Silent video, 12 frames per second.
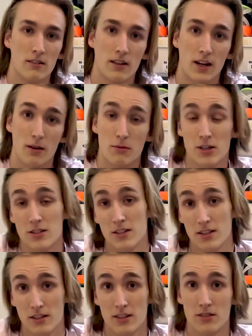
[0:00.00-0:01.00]
like I
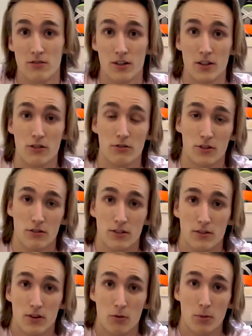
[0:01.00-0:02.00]
mentioned in this video for the
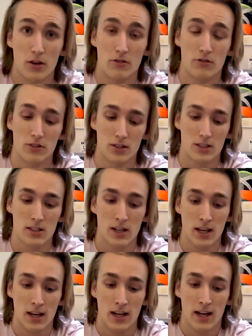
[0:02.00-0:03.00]
Vivo Barefoots,
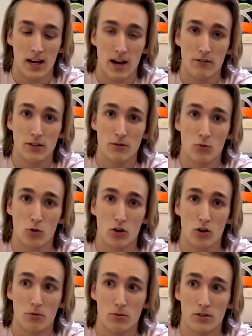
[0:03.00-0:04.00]
having a more
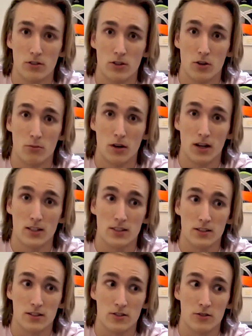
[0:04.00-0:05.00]
open toe box
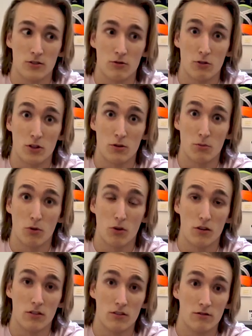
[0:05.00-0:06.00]
is really
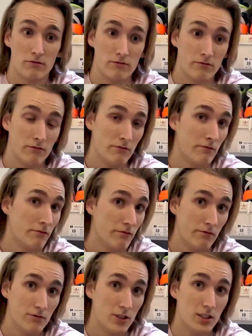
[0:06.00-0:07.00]
important
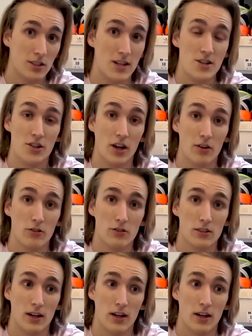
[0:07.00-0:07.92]
just in general.